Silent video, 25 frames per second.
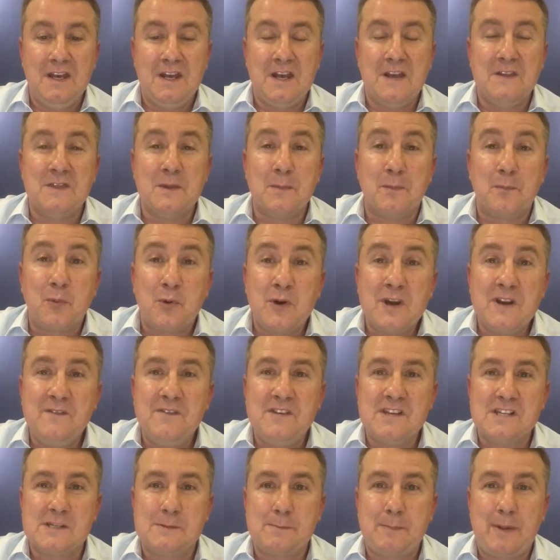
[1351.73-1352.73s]
In the
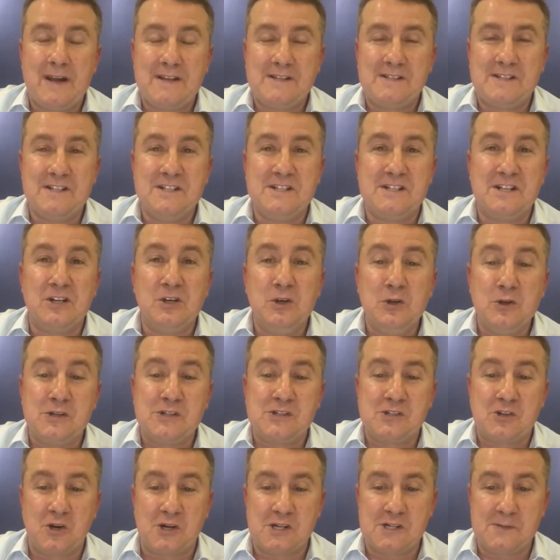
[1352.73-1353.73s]
previous passage in
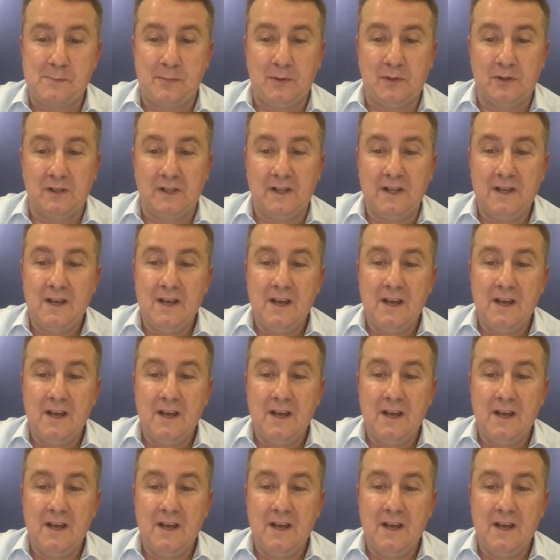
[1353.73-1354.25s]
Luke's Gospel,